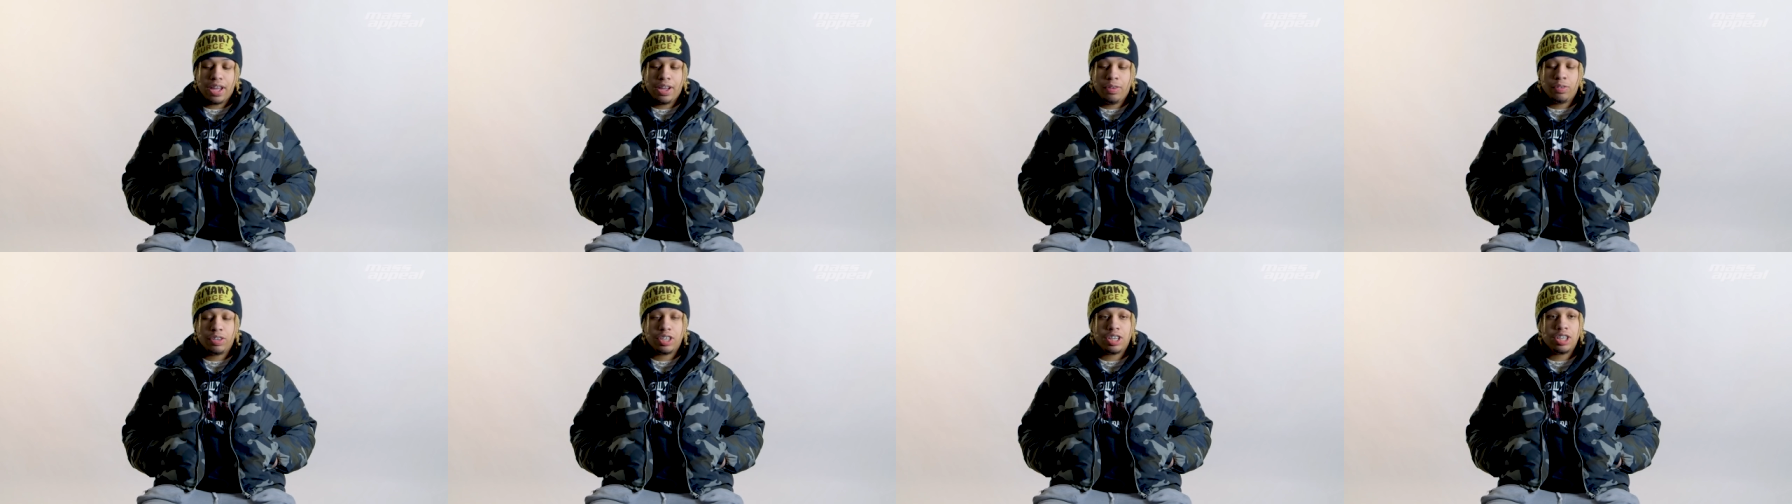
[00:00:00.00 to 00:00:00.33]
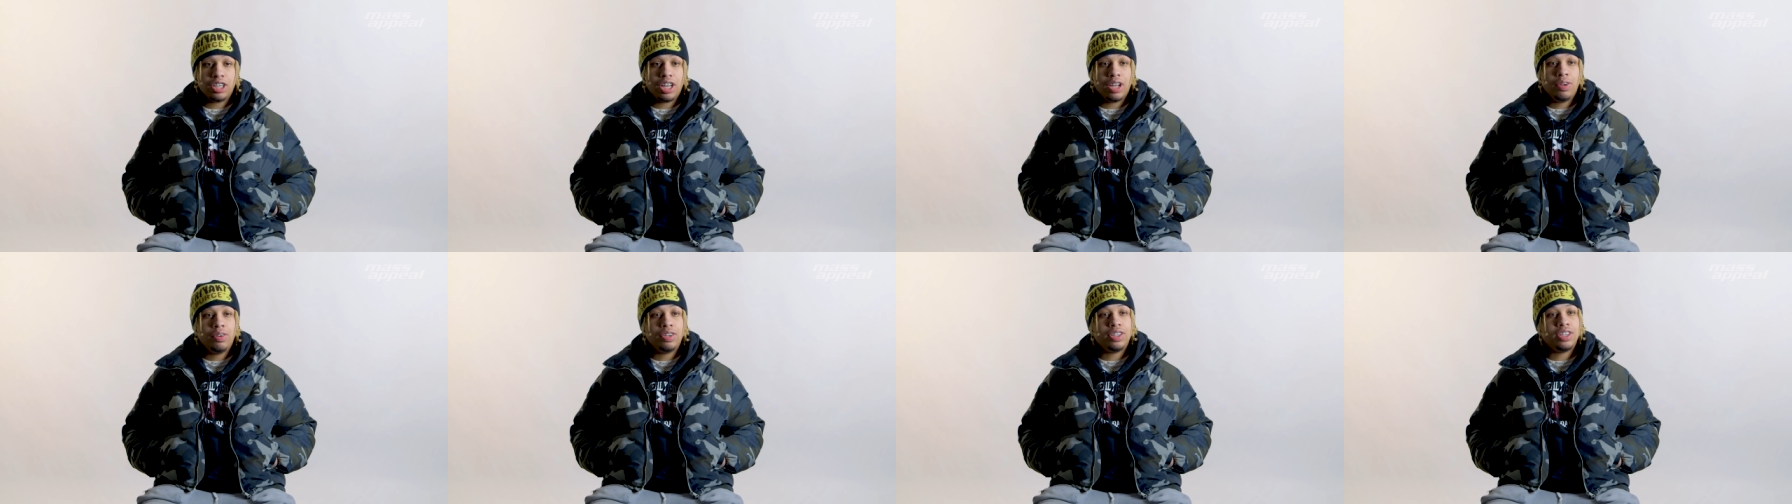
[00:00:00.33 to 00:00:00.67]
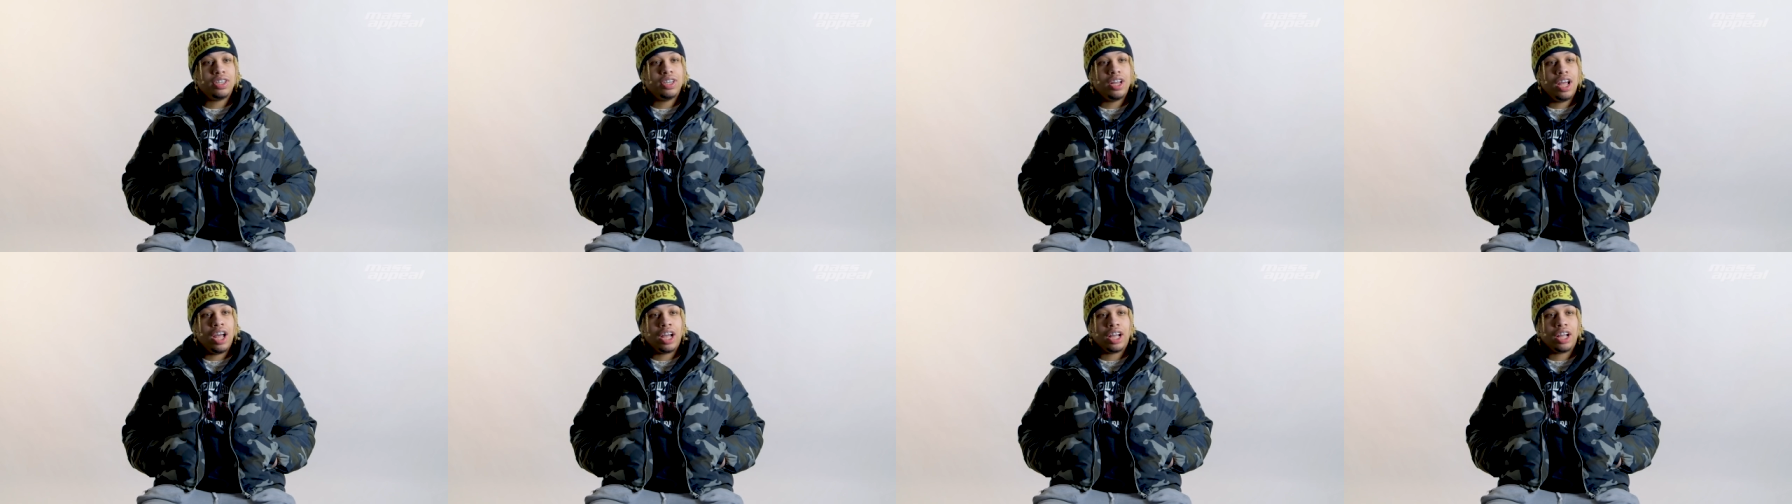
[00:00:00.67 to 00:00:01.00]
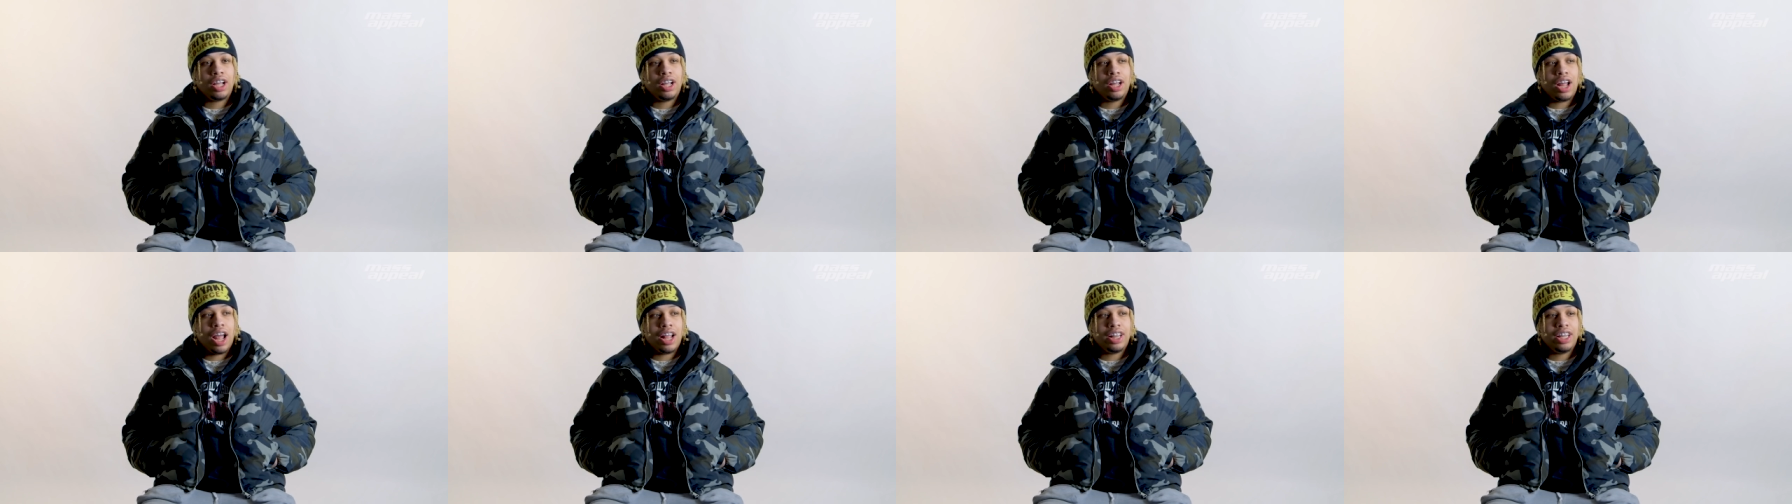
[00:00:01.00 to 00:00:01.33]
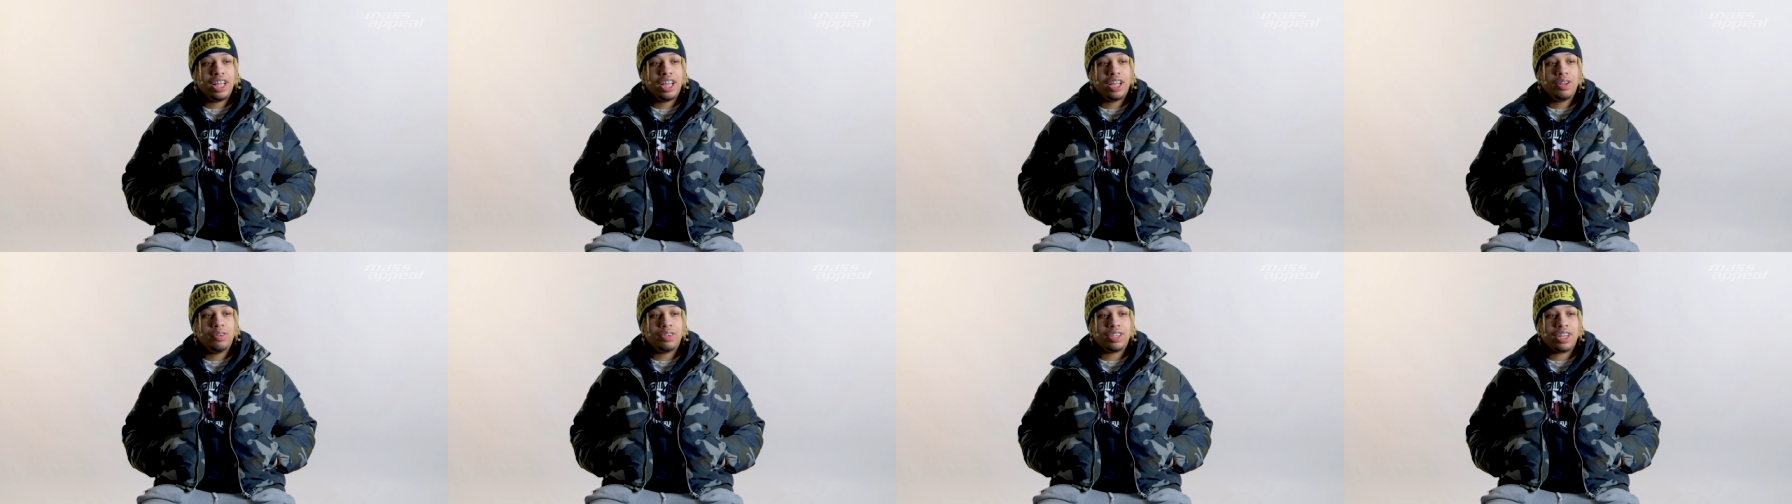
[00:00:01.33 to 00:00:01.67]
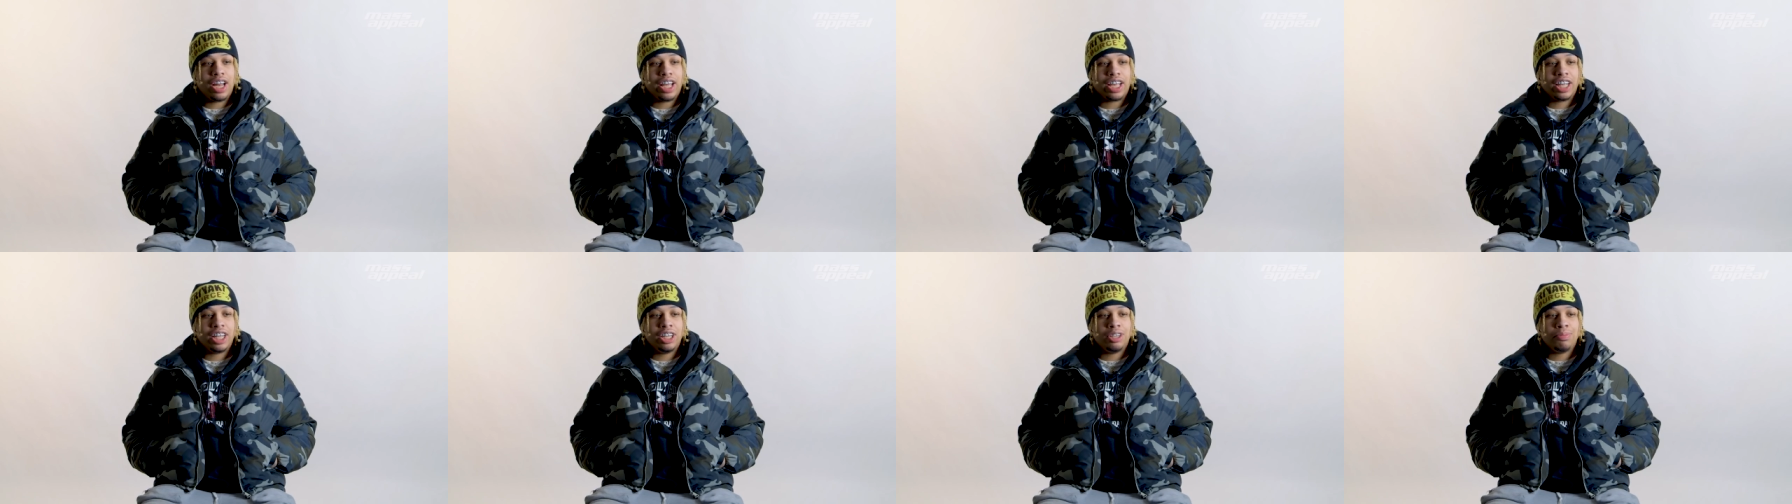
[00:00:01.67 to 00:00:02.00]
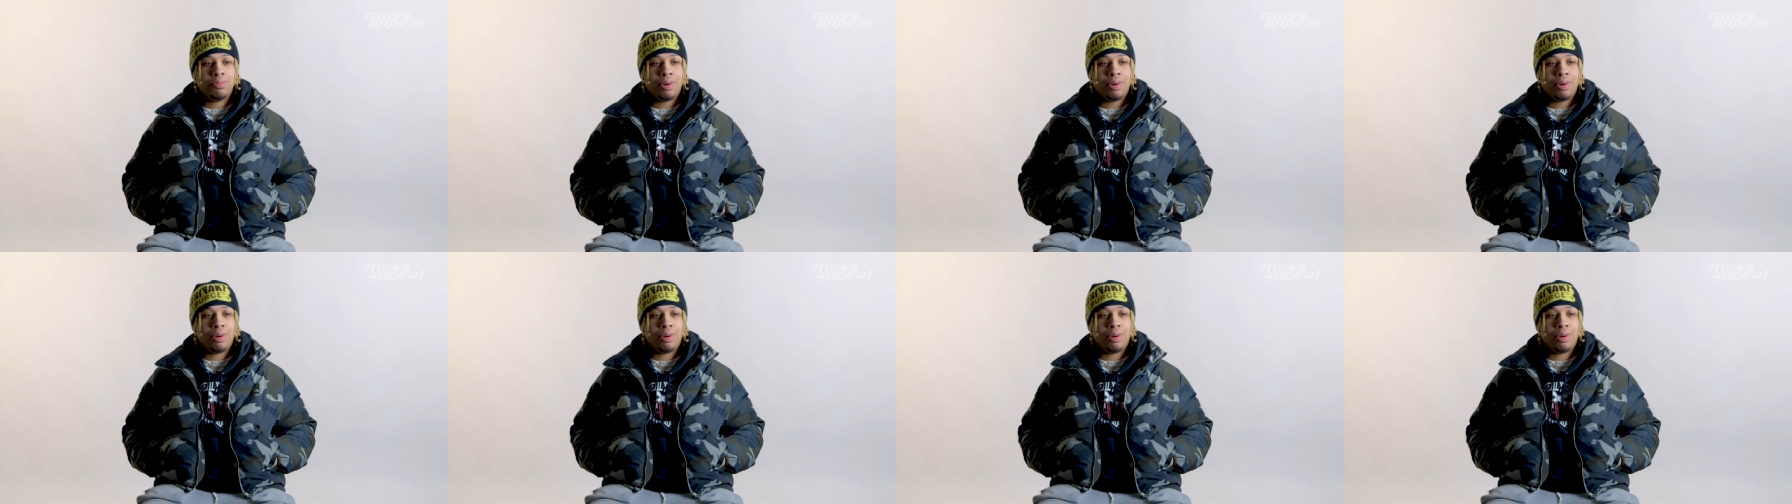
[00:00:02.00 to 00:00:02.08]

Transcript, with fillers: it was it was a, I think it was like his